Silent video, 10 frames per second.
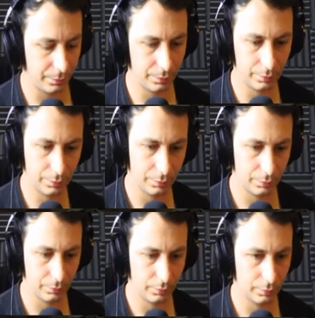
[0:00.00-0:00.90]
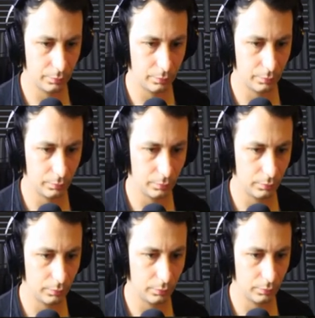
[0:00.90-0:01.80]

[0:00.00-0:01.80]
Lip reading: No one is speaking in this clip.